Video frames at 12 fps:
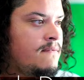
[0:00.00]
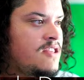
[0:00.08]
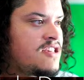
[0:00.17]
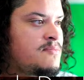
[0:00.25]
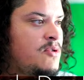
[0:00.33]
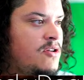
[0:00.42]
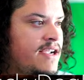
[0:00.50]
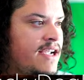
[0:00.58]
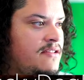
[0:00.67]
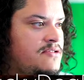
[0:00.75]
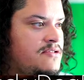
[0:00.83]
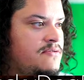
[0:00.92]
The small
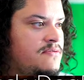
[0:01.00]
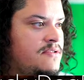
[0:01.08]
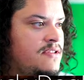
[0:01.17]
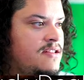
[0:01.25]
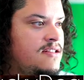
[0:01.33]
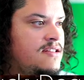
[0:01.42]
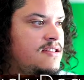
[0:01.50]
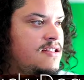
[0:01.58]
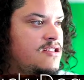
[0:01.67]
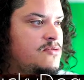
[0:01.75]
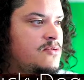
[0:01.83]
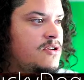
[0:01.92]
council
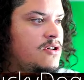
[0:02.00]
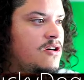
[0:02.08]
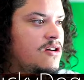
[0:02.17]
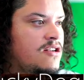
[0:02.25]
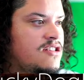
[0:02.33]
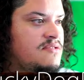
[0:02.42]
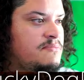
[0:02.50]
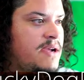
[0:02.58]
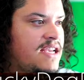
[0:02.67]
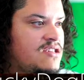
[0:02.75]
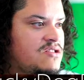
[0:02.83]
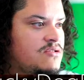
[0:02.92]
disregards
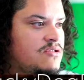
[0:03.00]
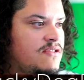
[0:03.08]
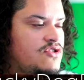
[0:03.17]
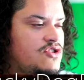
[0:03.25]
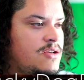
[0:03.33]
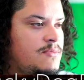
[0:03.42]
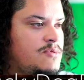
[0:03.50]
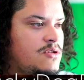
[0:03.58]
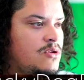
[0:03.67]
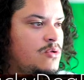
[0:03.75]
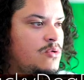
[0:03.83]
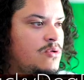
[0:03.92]
Master of Ships
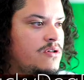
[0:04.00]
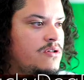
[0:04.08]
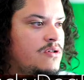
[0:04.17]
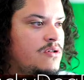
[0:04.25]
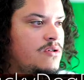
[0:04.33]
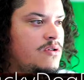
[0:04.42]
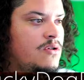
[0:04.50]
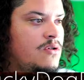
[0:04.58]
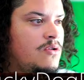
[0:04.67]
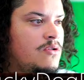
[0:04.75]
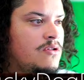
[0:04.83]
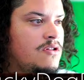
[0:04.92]
Lord
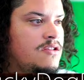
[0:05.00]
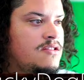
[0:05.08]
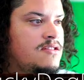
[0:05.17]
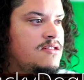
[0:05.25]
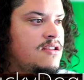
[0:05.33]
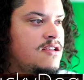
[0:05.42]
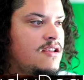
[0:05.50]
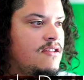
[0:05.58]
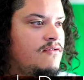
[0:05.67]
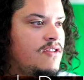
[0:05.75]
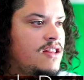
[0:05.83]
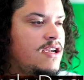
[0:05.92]
Corlys
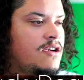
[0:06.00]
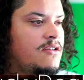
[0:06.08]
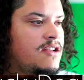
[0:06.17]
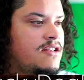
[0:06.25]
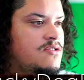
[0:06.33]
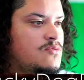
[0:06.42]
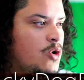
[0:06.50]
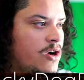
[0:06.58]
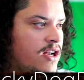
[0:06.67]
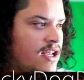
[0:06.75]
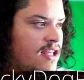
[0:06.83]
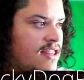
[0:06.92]
Valerian's
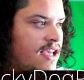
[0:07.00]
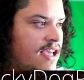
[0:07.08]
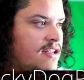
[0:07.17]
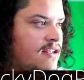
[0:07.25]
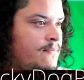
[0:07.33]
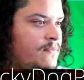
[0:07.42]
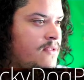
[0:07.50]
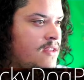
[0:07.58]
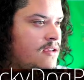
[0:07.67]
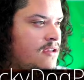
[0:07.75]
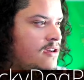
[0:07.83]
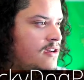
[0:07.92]
warning that
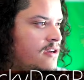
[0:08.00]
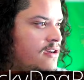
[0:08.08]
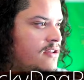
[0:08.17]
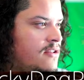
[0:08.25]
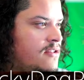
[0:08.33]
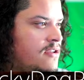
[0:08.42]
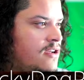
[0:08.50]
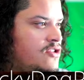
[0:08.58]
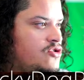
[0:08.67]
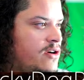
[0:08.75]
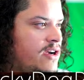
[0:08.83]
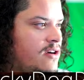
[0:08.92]
a
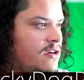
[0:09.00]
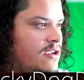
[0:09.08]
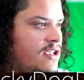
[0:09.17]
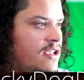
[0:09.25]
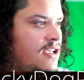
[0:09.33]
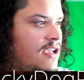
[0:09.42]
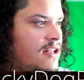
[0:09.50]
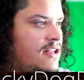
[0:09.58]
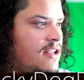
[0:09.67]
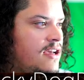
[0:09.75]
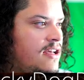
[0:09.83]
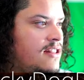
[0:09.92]
triarchy
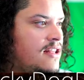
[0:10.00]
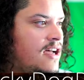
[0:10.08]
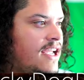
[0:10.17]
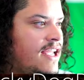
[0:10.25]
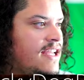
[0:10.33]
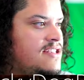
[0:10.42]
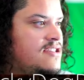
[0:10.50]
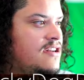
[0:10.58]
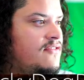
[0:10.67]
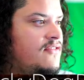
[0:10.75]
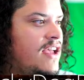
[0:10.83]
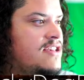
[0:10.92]
and alliance
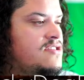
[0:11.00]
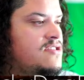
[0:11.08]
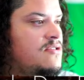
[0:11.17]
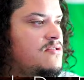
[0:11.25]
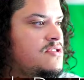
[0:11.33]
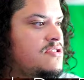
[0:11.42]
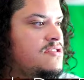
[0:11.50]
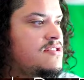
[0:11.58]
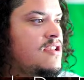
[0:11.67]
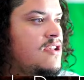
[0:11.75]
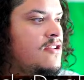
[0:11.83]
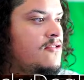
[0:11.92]
of
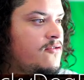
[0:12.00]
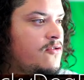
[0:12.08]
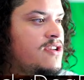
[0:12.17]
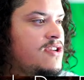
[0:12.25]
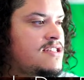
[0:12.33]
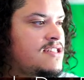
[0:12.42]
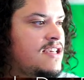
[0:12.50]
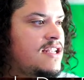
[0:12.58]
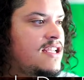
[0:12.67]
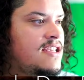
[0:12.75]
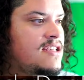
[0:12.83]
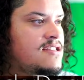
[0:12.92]
Essos's free
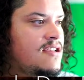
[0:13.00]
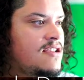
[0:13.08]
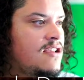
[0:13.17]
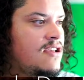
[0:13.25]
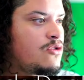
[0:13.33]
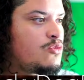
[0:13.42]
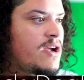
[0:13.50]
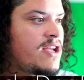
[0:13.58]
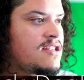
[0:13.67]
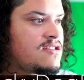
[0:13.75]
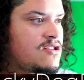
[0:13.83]
cities threatens